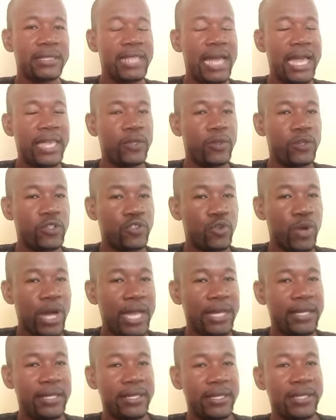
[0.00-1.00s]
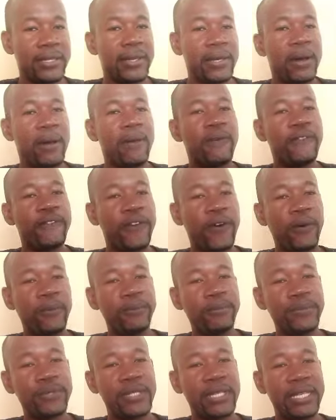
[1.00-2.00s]
that usually
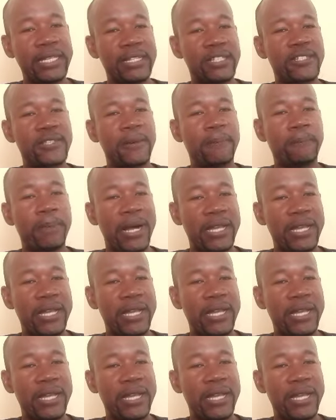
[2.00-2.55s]
forms its